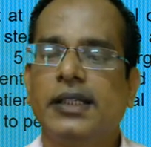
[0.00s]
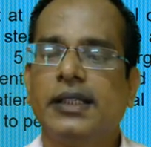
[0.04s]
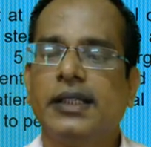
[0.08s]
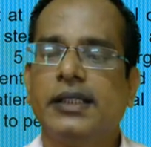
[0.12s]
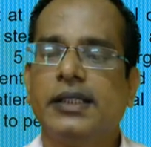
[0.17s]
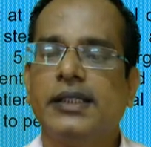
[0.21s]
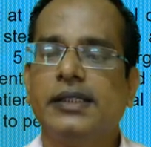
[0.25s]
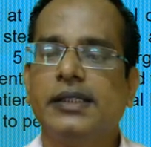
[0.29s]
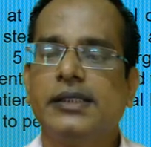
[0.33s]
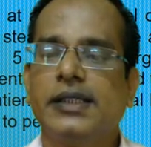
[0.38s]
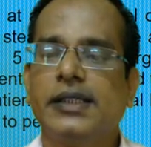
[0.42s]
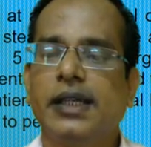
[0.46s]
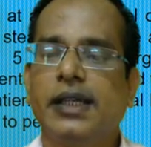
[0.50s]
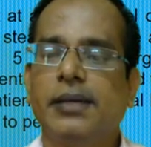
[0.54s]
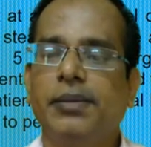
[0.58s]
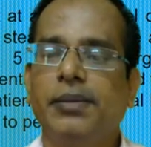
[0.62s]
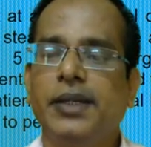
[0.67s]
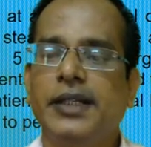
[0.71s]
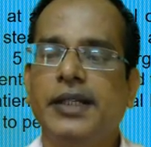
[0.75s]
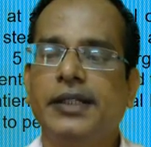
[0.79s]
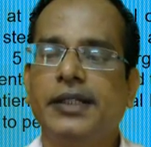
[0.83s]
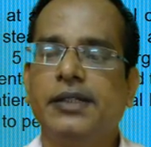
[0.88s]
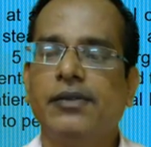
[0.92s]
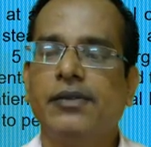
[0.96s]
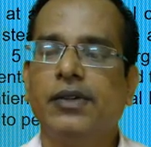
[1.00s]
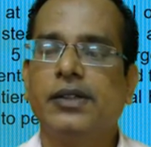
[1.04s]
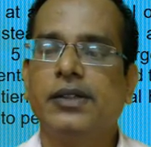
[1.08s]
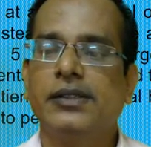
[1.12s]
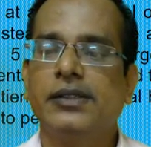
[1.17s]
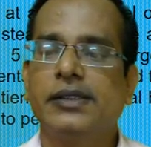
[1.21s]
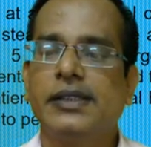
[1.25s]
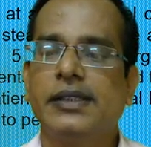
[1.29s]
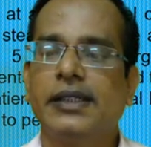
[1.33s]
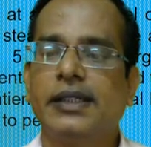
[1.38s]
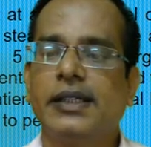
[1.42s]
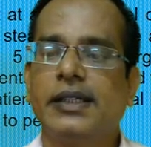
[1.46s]
This ability
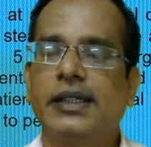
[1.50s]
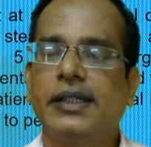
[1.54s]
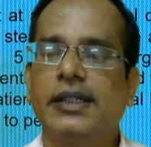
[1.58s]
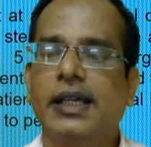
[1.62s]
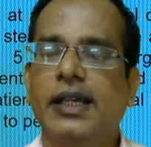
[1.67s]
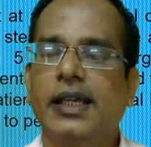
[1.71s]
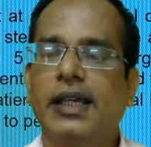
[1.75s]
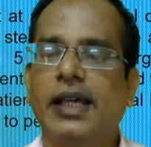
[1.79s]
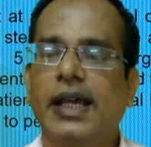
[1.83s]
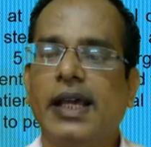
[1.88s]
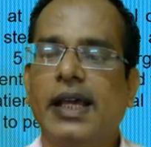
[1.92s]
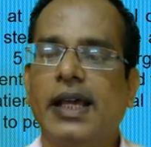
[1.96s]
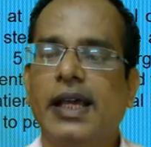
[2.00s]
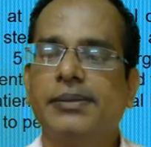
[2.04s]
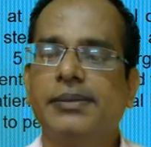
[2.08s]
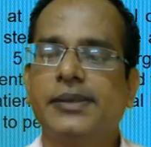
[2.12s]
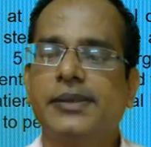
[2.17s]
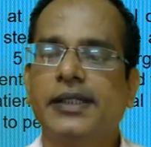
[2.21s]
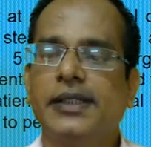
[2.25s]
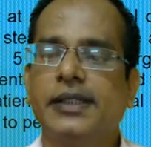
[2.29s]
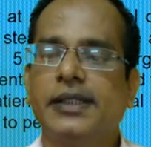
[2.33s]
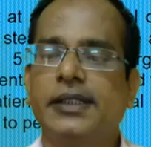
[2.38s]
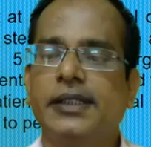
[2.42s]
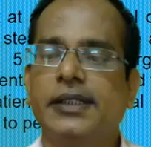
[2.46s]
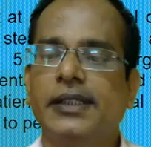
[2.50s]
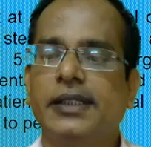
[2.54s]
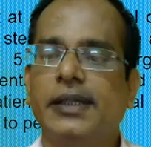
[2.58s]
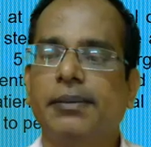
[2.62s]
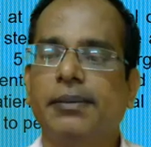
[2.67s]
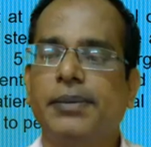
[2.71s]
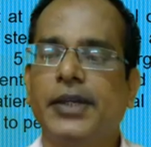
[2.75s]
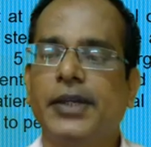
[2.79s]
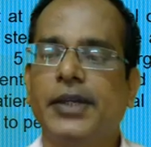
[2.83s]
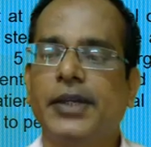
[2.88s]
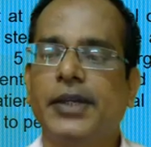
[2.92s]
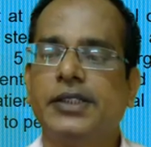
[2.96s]
was absent in the
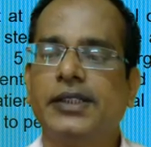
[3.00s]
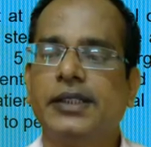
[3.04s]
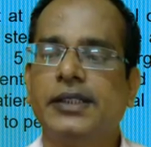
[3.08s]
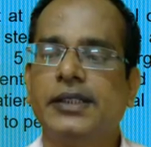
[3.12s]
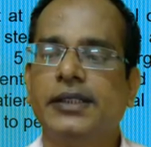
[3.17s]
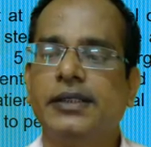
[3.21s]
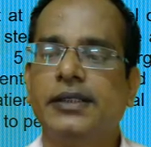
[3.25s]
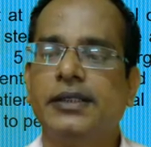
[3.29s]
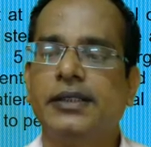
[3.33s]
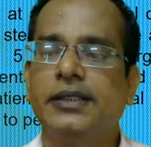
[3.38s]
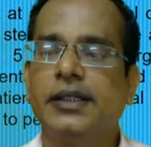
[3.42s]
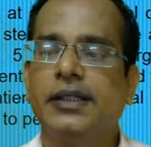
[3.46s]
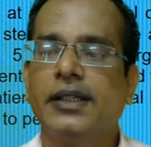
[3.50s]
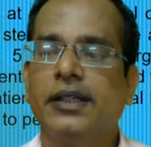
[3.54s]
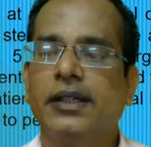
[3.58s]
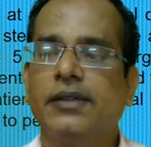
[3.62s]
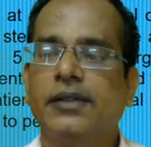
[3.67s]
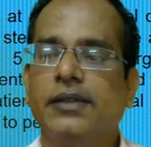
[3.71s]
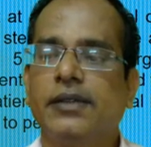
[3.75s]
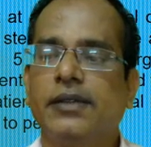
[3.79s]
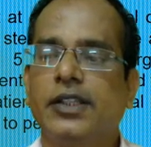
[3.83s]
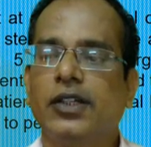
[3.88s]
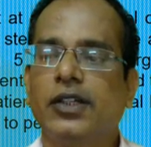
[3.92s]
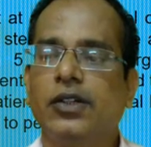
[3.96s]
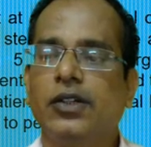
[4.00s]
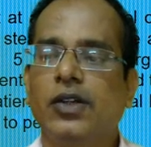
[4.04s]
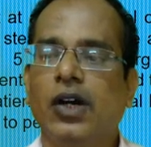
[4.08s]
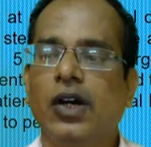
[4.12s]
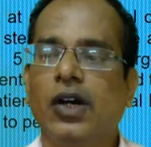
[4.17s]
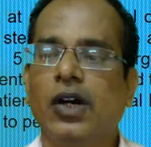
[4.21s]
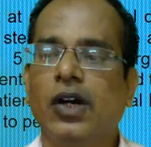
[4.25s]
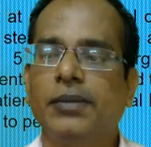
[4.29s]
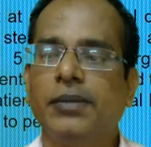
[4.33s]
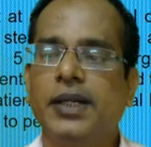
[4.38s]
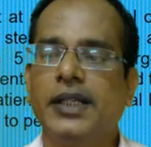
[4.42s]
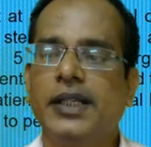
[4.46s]
patient with the
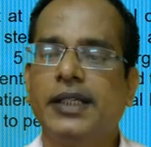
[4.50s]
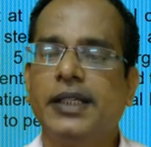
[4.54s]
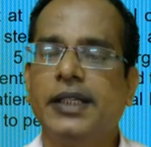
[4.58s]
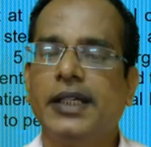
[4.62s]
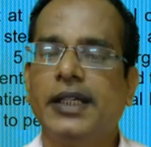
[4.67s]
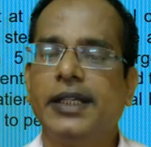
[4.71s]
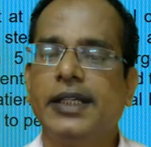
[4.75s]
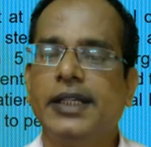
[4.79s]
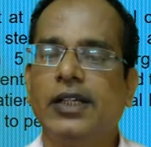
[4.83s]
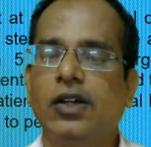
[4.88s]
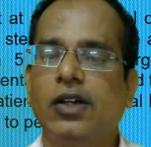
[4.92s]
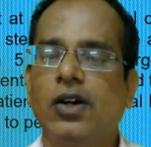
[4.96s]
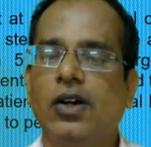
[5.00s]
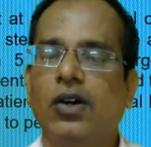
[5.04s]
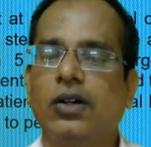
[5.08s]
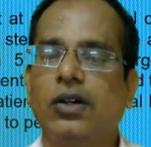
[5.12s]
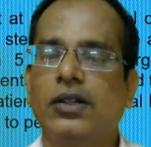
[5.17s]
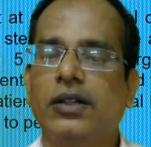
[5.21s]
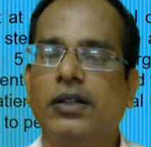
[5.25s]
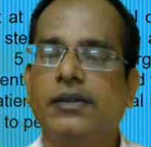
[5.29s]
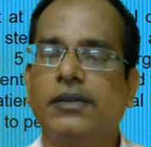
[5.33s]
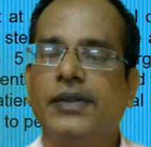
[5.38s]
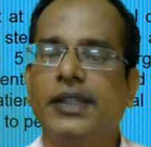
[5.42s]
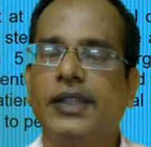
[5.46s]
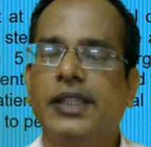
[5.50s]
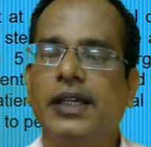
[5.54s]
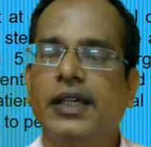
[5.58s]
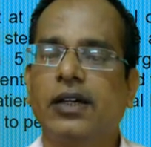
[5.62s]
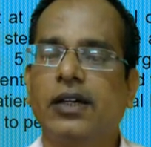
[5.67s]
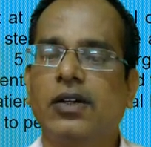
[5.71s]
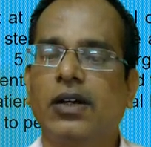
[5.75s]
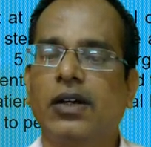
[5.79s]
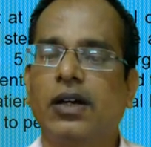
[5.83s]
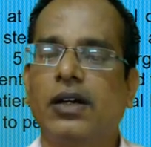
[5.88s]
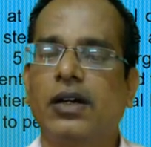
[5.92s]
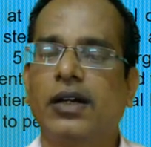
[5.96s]
normal hearing or with
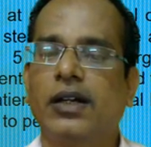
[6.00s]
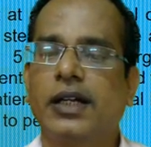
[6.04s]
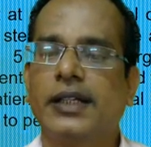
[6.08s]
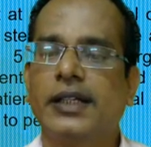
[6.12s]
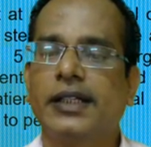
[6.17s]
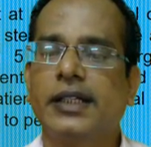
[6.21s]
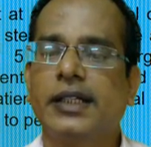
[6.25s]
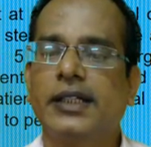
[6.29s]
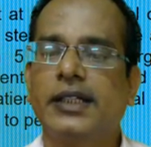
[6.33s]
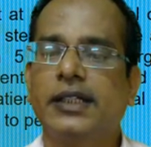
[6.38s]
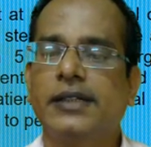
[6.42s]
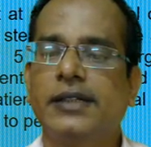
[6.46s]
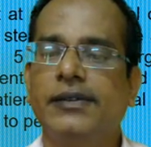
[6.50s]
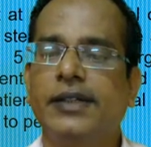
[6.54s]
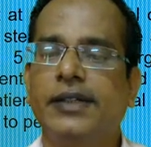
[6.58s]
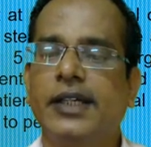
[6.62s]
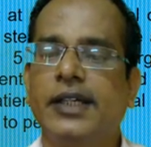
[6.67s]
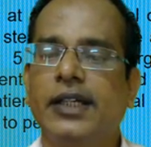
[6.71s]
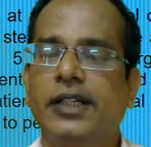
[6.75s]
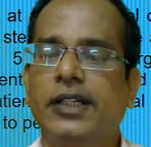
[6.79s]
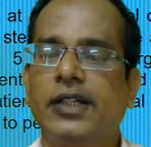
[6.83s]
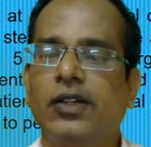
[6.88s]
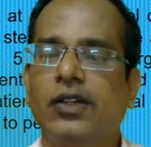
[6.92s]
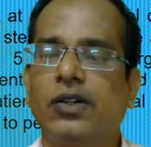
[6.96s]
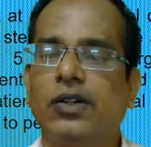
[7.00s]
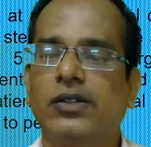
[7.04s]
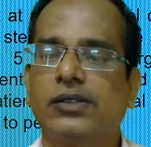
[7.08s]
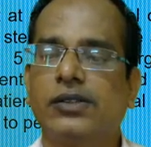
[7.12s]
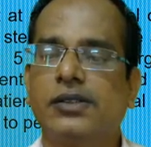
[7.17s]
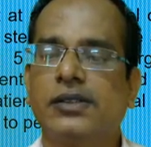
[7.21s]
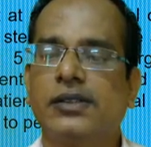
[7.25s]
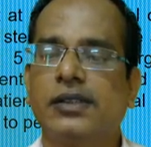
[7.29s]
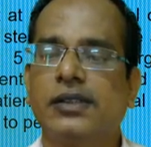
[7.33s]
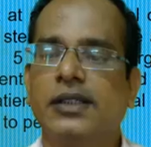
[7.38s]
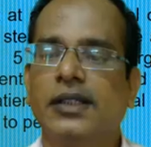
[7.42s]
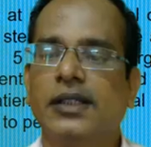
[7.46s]
the conductive hearing
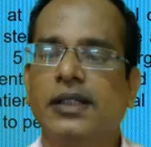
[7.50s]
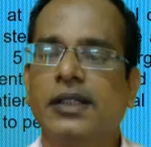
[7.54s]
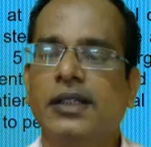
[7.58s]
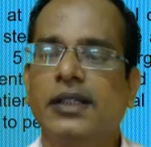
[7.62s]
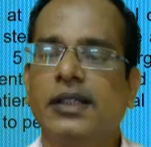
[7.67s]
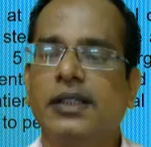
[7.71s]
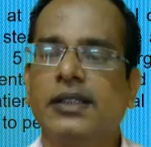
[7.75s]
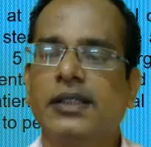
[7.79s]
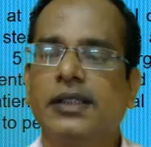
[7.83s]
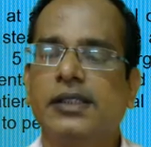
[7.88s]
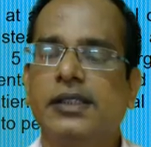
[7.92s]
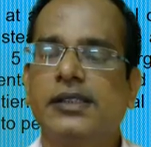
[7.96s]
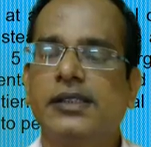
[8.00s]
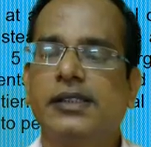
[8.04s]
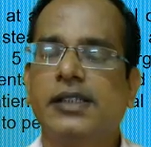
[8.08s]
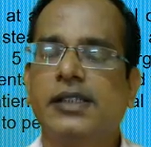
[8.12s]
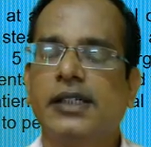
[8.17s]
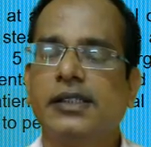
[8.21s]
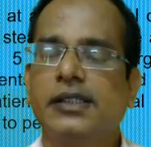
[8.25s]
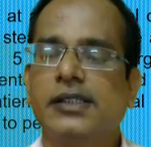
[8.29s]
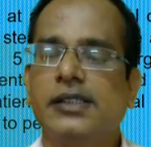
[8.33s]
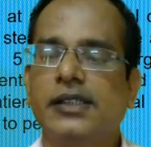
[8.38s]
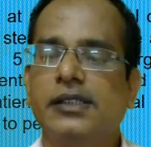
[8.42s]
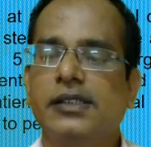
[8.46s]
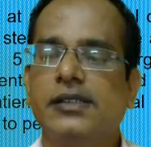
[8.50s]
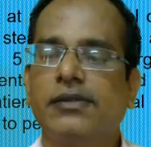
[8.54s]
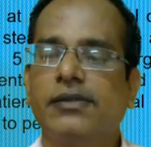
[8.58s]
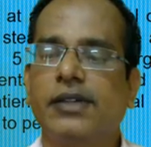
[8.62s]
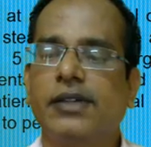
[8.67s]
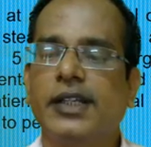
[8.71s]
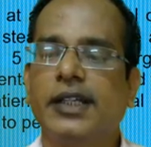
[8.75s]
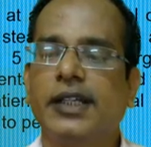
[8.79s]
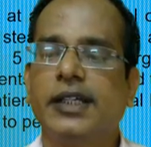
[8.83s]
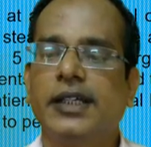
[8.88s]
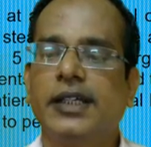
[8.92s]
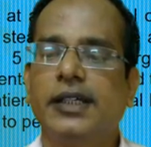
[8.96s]
loss. This test is
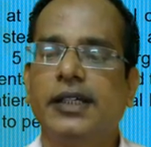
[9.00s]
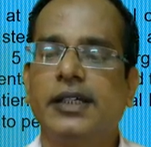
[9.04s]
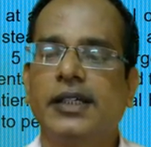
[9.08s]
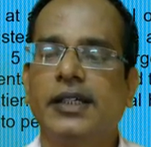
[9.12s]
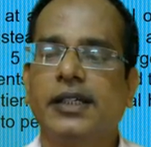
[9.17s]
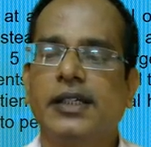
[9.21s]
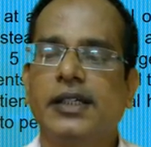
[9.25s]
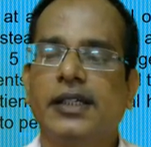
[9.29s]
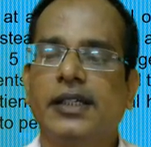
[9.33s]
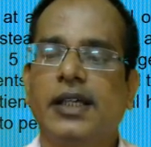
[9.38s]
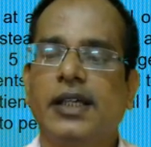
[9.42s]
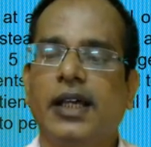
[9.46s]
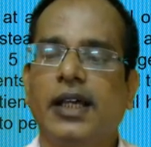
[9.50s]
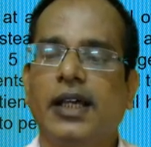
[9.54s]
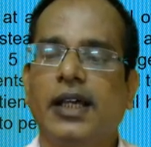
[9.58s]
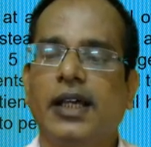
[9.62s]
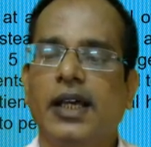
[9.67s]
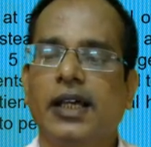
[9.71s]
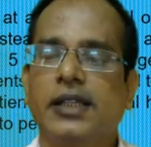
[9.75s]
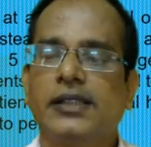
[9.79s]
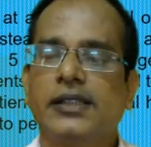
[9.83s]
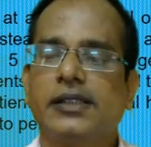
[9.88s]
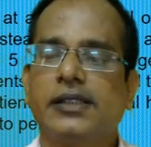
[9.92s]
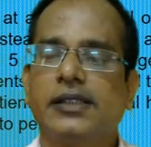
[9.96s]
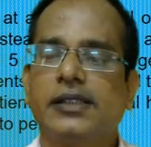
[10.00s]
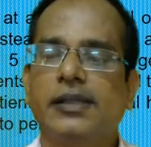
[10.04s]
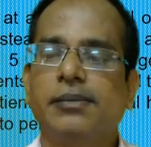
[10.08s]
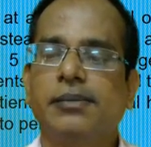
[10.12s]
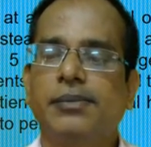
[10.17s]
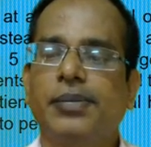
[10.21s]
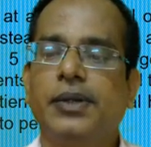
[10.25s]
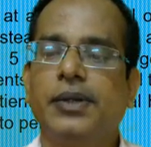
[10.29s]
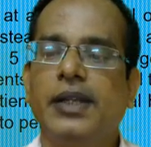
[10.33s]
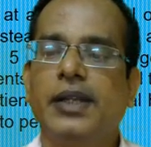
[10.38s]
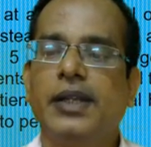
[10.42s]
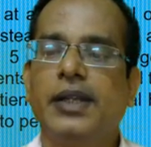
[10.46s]
very
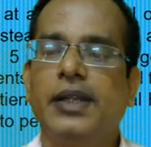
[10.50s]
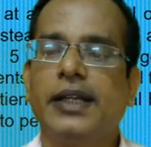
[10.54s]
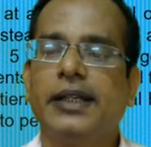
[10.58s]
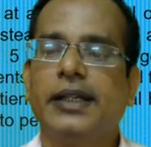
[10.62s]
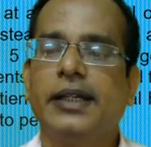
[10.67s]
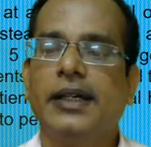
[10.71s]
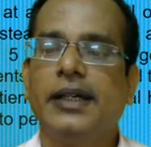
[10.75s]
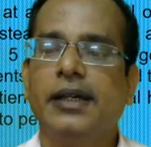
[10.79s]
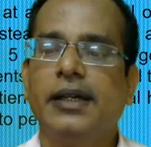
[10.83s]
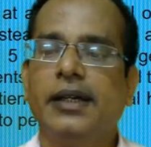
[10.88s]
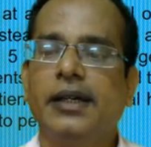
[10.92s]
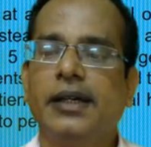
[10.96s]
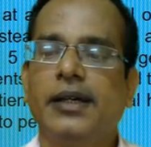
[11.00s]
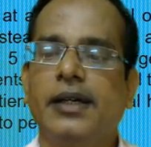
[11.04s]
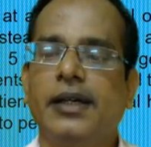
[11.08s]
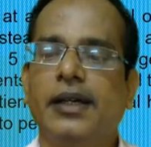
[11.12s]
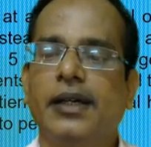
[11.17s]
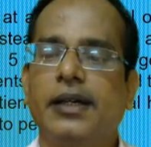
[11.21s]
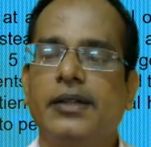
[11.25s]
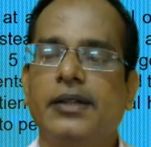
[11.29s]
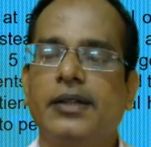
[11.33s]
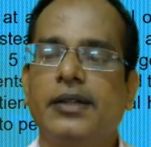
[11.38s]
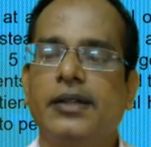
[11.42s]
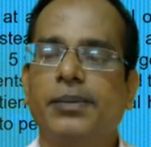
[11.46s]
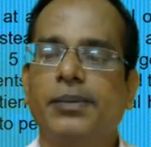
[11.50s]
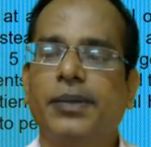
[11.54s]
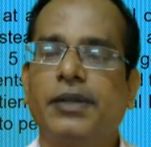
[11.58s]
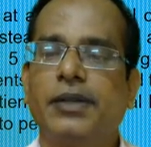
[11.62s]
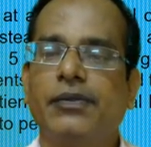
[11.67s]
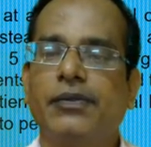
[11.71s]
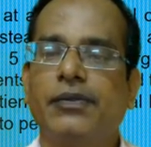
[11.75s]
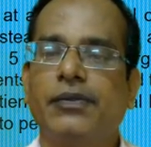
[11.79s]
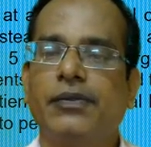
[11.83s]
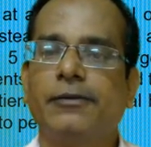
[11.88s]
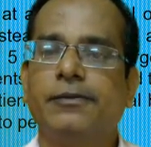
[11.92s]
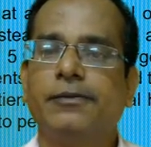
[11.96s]
simple and to
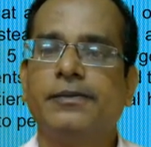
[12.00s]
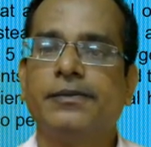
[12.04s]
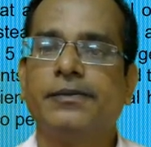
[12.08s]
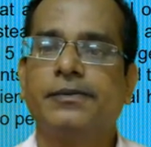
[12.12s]
perform.